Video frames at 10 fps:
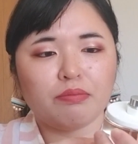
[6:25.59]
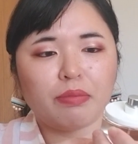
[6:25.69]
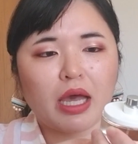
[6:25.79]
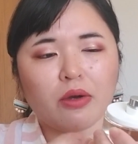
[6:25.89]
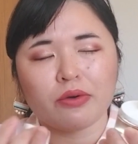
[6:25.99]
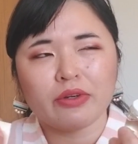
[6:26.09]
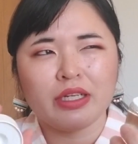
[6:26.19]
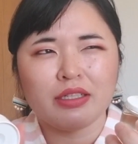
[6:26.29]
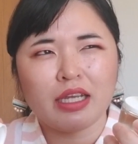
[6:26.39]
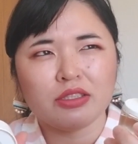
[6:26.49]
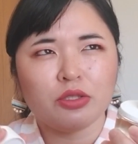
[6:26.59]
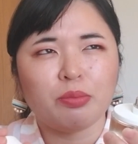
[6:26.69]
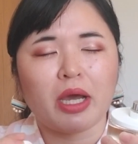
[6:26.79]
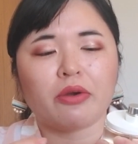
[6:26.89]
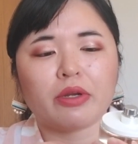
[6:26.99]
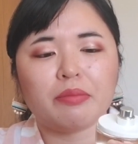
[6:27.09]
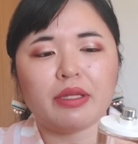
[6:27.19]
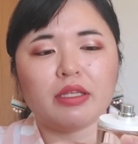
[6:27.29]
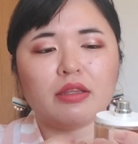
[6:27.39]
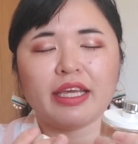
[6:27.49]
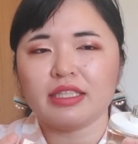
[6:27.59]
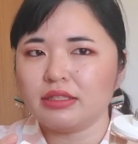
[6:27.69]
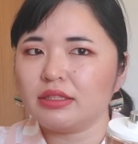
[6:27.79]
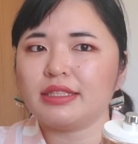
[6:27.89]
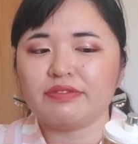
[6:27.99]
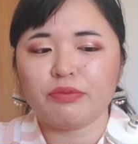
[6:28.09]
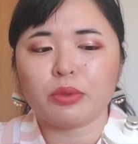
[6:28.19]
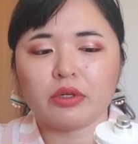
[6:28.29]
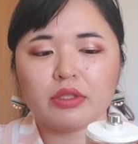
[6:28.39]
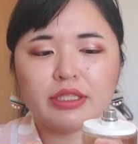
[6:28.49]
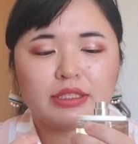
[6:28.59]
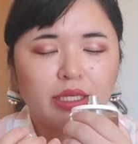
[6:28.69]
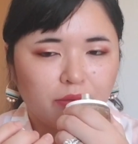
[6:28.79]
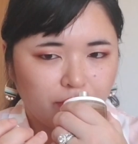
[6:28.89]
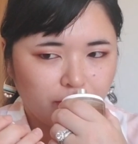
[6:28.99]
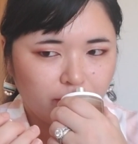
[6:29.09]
powdery, not too powdery, but light, florally scent.